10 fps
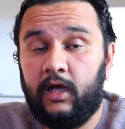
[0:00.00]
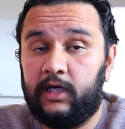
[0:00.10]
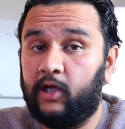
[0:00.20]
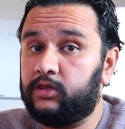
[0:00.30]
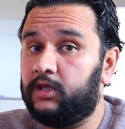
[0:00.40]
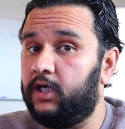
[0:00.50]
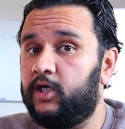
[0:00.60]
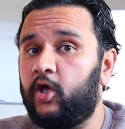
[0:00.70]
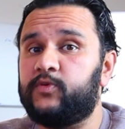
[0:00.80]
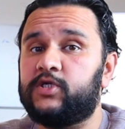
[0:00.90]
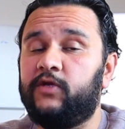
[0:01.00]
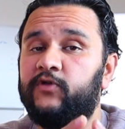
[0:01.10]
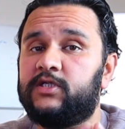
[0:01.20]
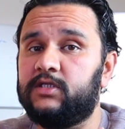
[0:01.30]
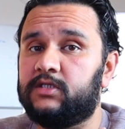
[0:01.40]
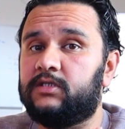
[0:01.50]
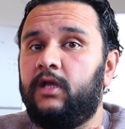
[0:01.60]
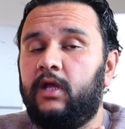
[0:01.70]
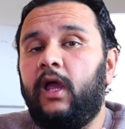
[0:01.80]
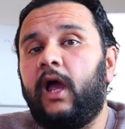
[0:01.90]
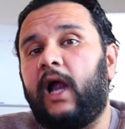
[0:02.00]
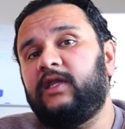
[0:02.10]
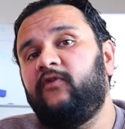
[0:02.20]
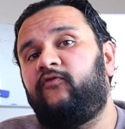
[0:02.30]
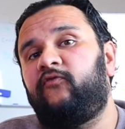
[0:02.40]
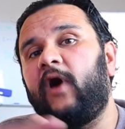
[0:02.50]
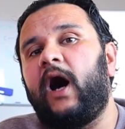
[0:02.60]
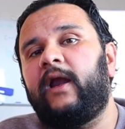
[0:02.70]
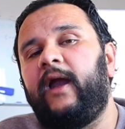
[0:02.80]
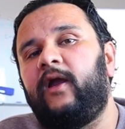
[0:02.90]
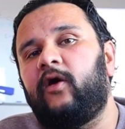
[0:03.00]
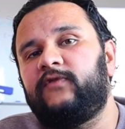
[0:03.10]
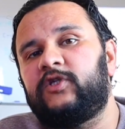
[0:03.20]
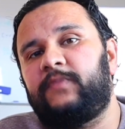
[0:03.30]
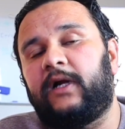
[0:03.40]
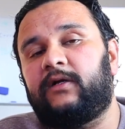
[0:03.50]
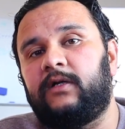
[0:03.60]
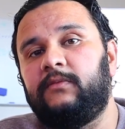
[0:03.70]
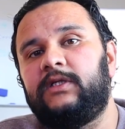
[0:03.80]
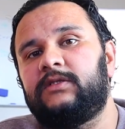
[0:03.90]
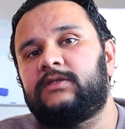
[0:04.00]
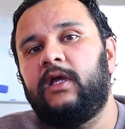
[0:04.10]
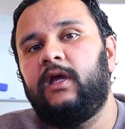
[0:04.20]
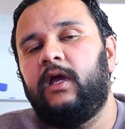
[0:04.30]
now third option which is at the far end of the spectrum is